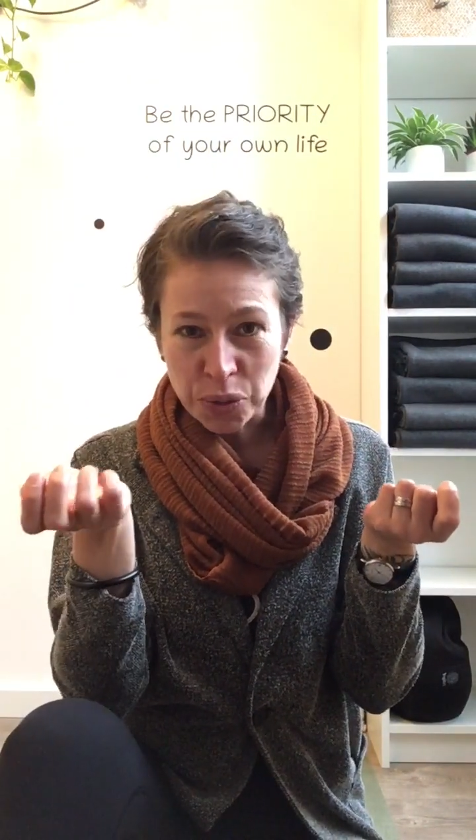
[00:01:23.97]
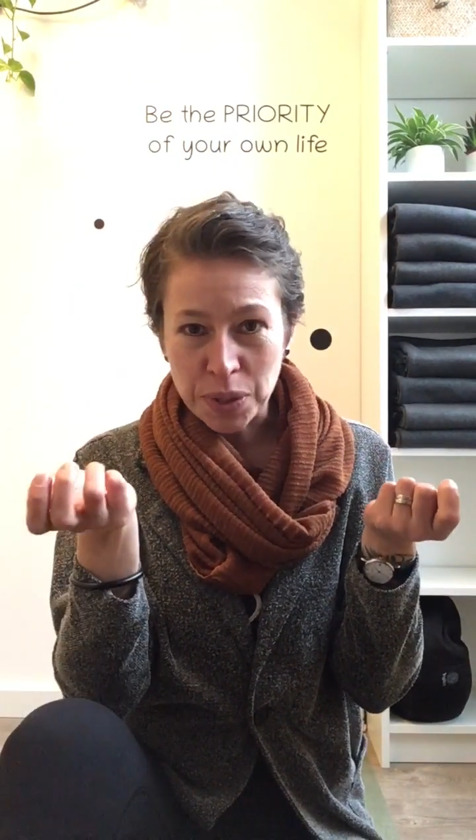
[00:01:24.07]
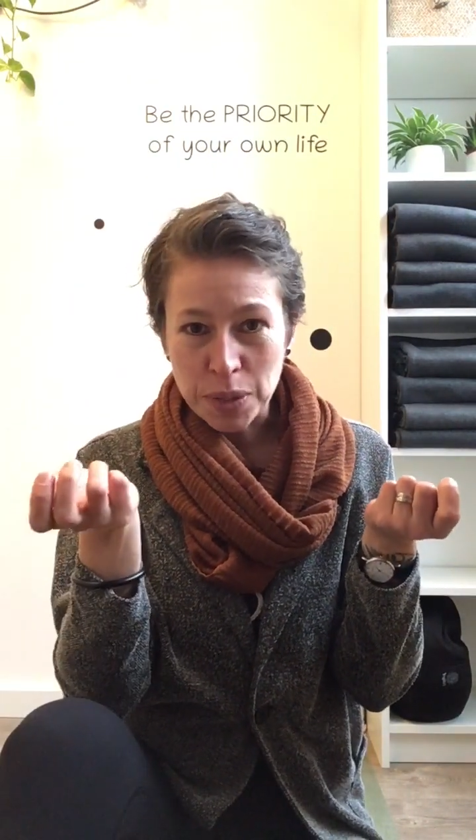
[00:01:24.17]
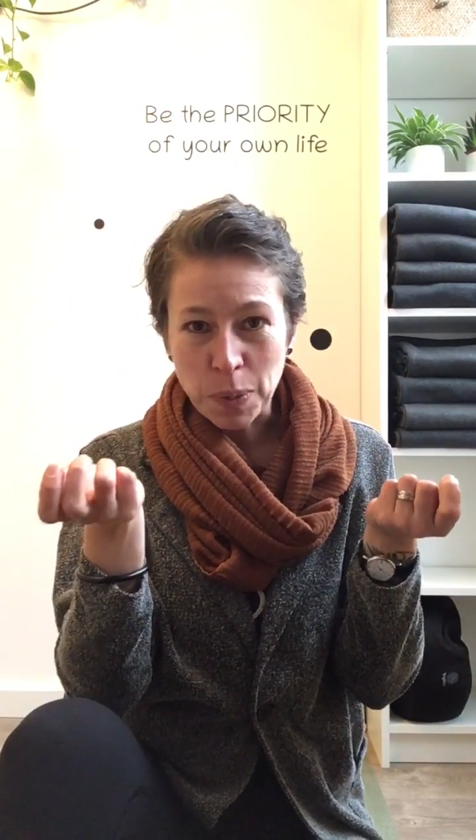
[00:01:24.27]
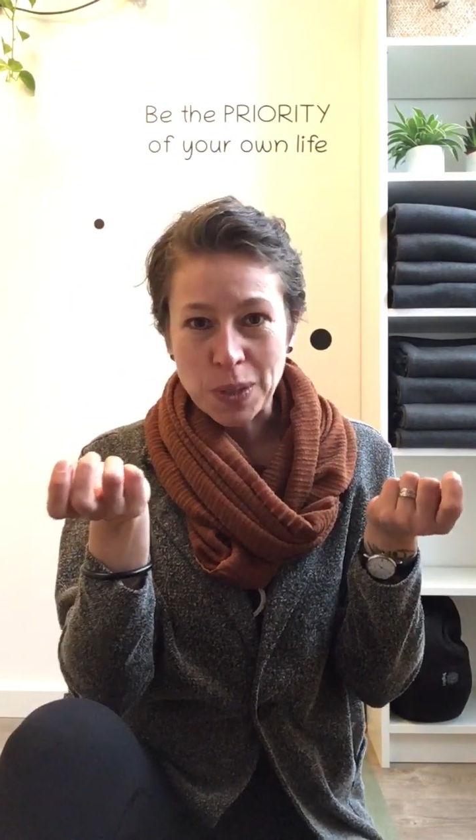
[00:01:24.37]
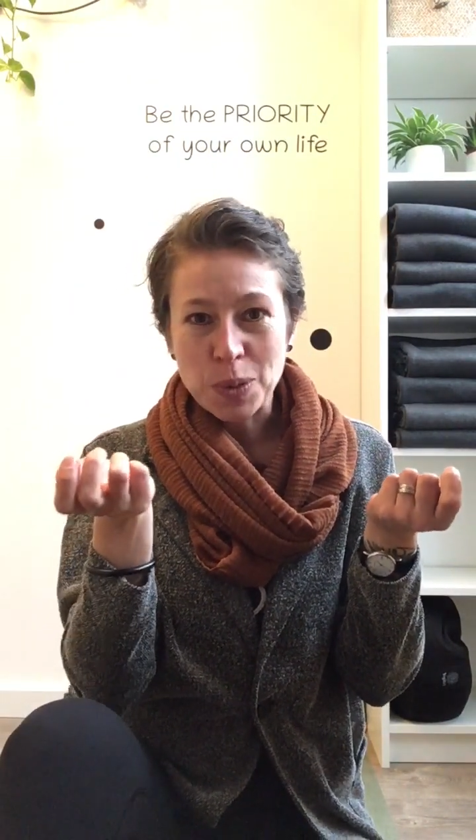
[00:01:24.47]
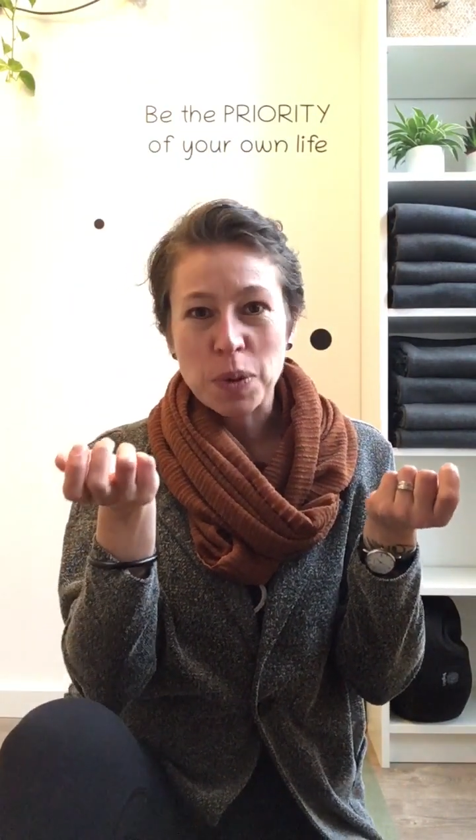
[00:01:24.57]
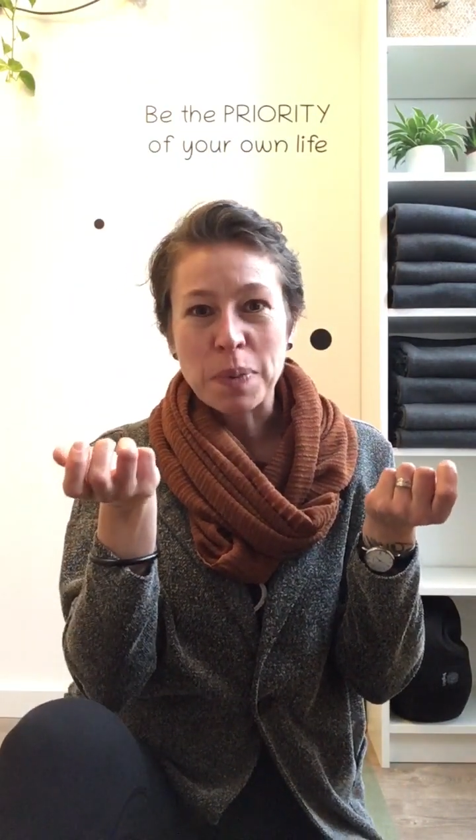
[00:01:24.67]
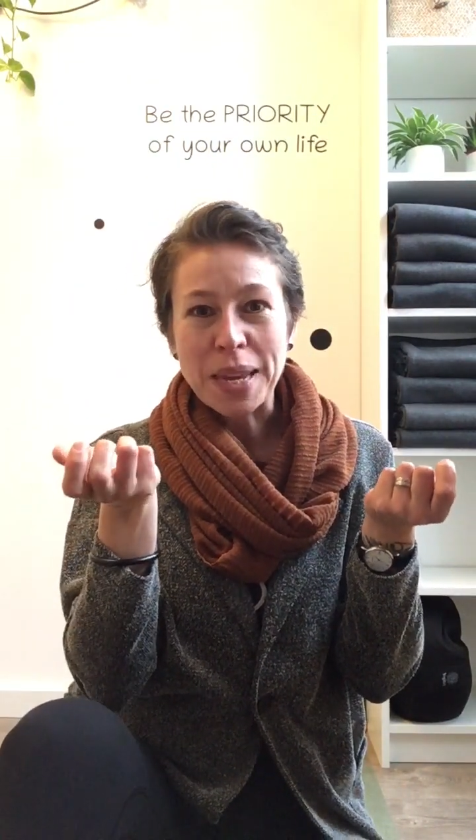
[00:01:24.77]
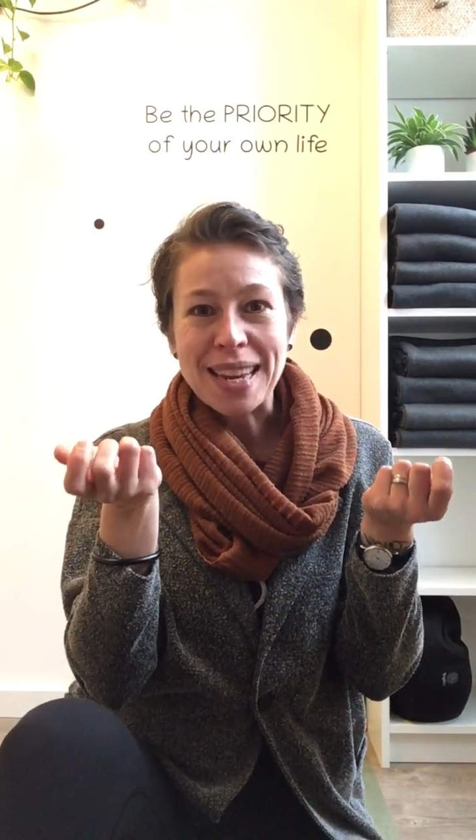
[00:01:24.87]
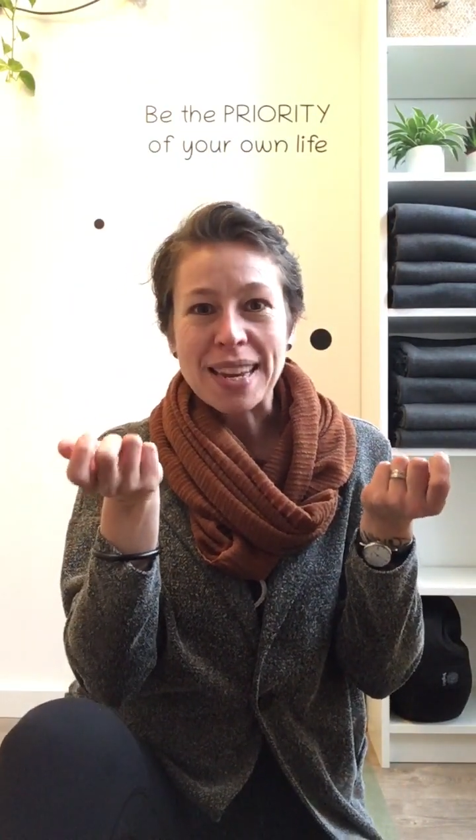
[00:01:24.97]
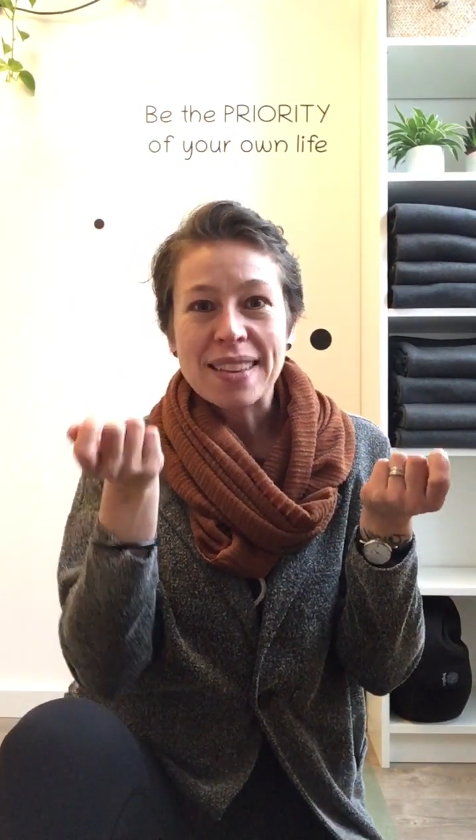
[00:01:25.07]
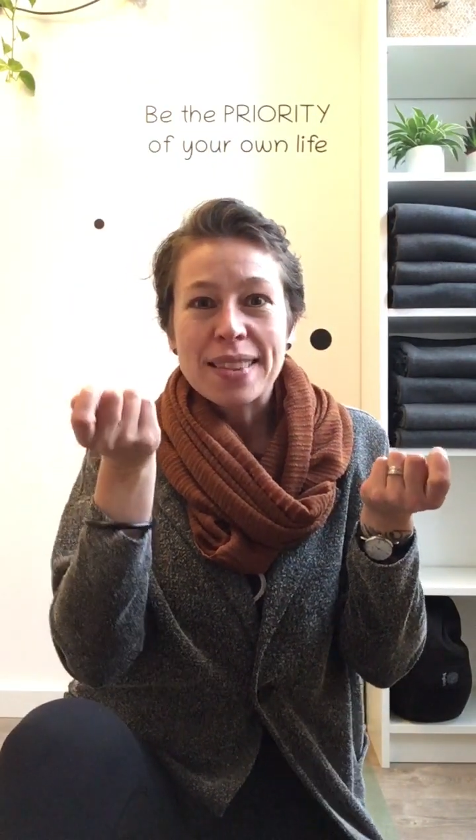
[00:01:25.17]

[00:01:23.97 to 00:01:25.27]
response would be